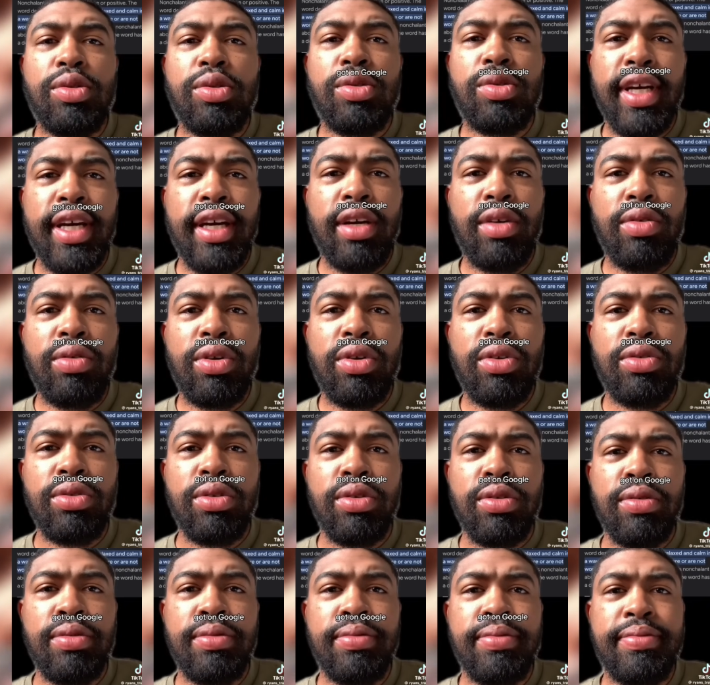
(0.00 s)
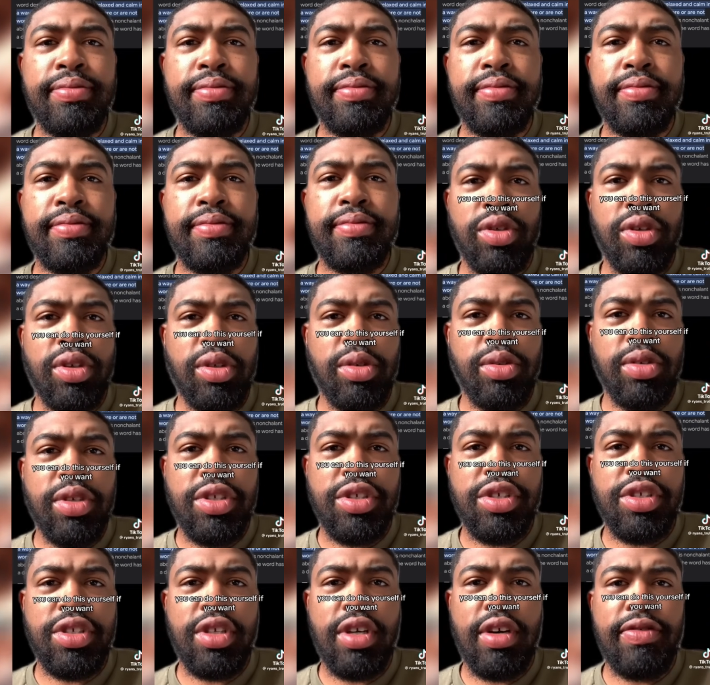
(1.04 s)
Got on Google, you can do
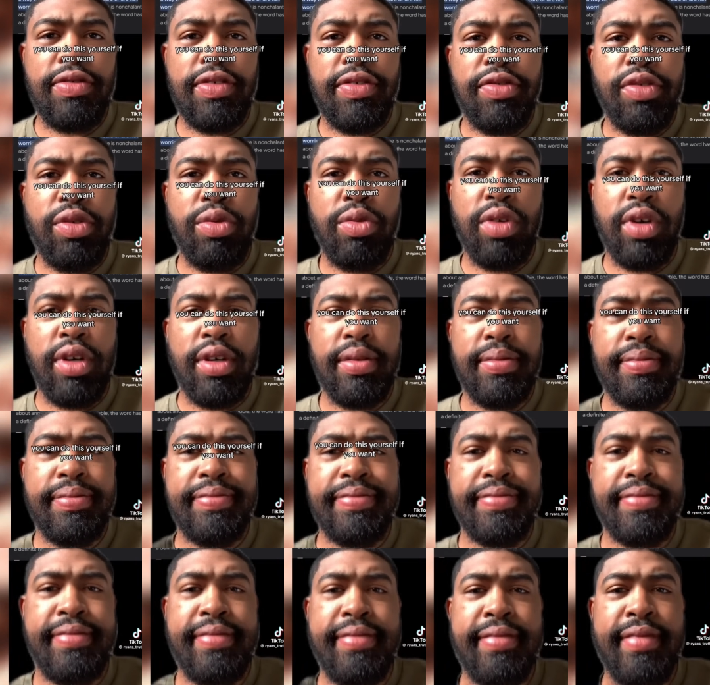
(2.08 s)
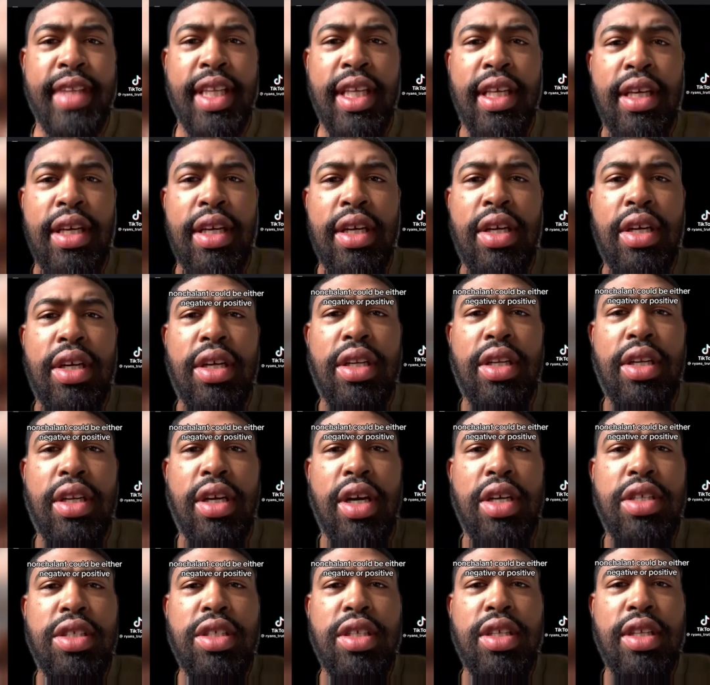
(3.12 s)
this yourself if you want.
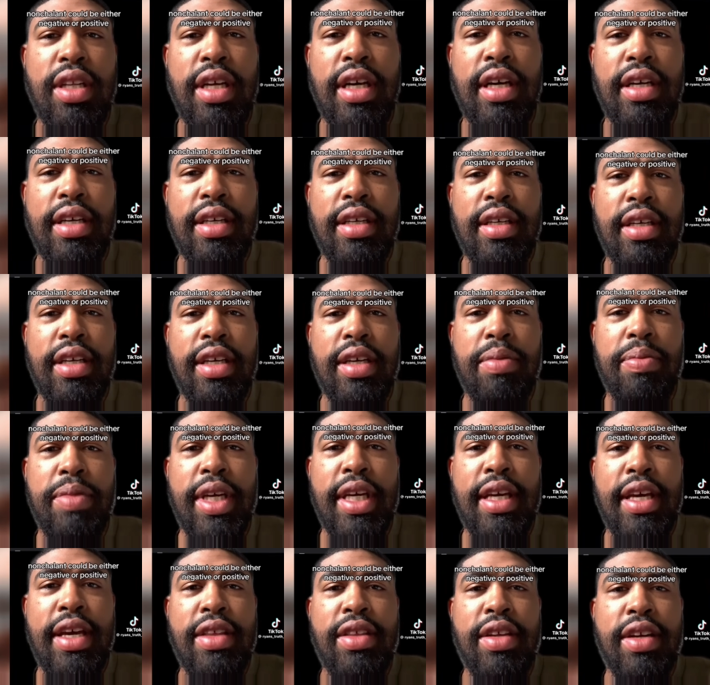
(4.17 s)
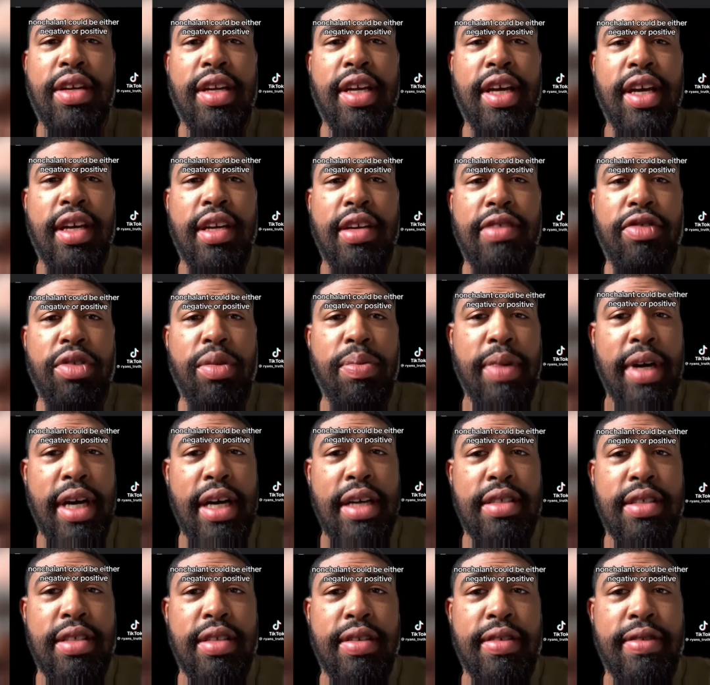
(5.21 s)
Nonchalant could be either negative or
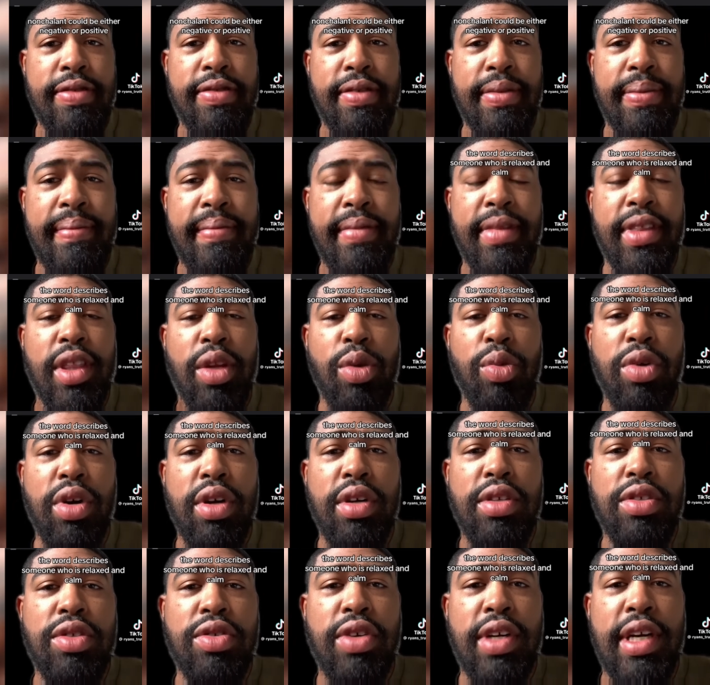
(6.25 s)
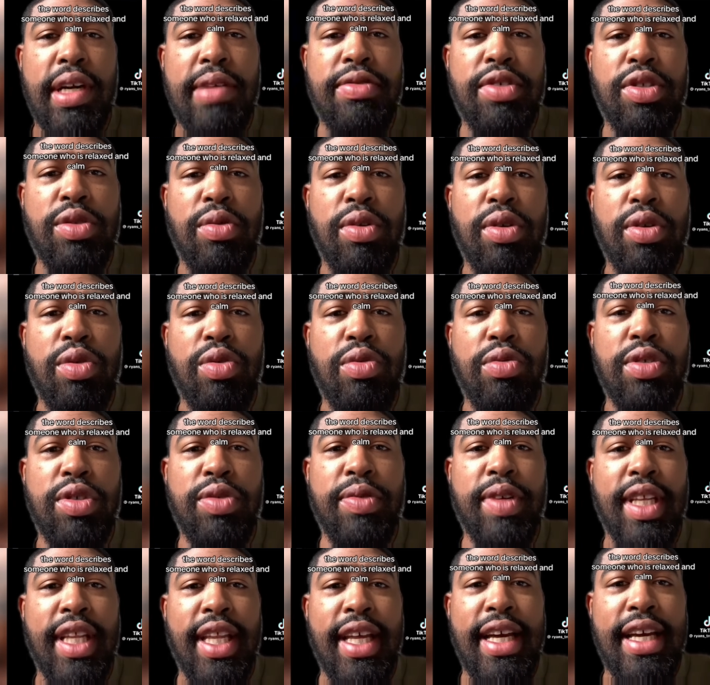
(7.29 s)
positive. The word describes someone who is
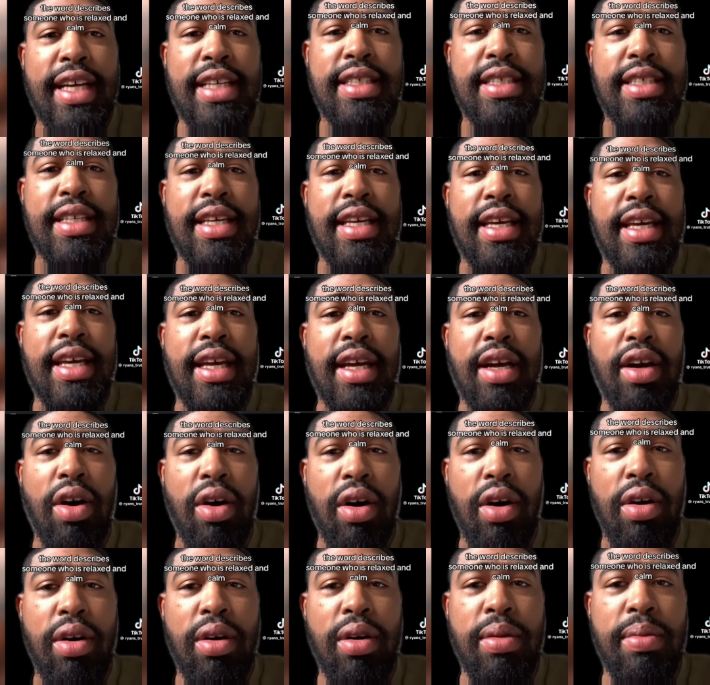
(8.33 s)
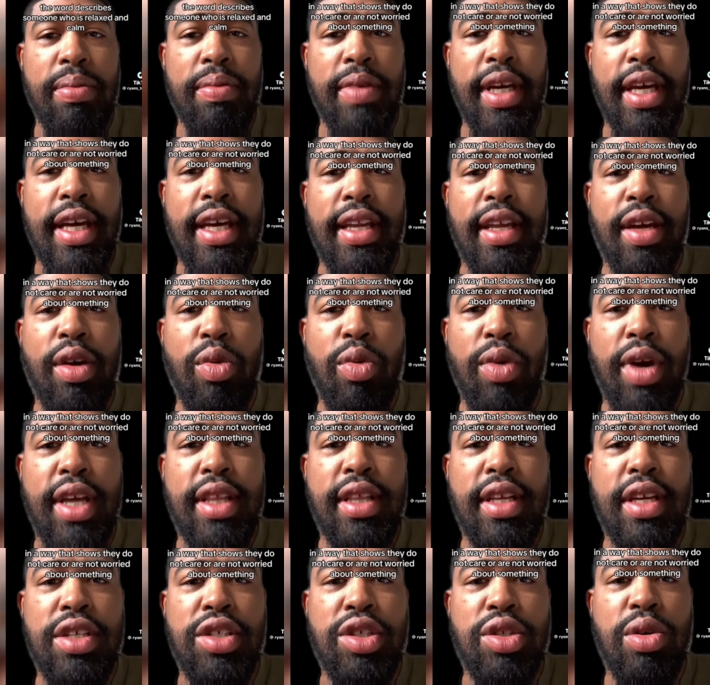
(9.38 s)
relaxed and calm in a way
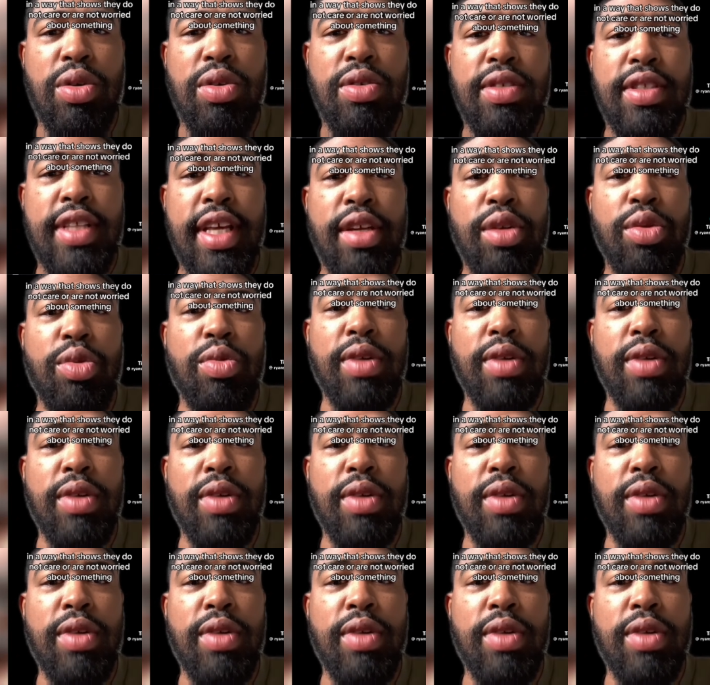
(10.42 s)
that shows they do